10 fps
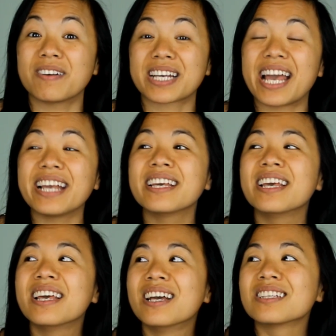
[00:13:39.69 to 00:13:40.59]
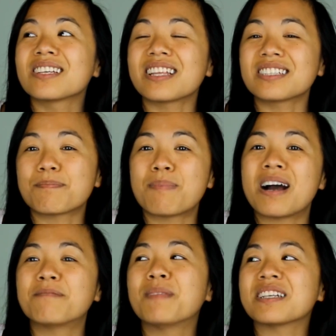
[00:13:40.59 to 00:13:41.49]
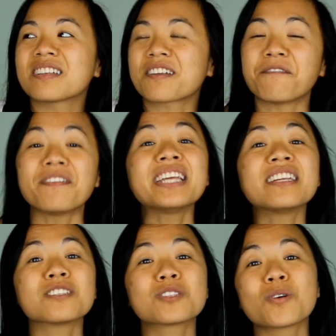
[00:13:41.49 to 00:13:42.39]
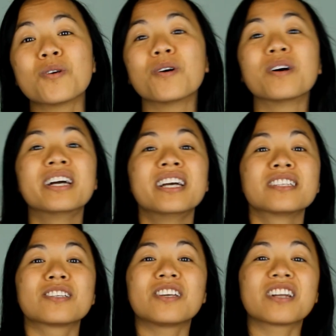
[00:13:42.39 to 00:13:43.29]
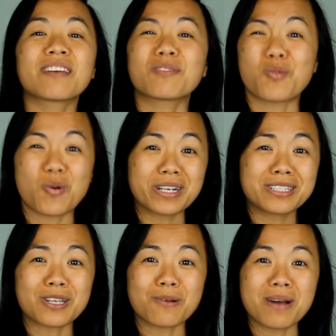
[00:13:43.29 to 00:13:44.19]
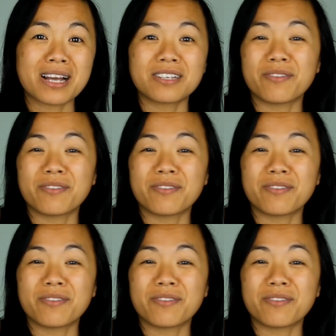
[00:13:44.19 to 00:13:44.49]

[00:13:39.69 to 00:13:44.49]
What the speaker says: Okay, so there's a pub, there's a convenience store, so you don't have to worry so much.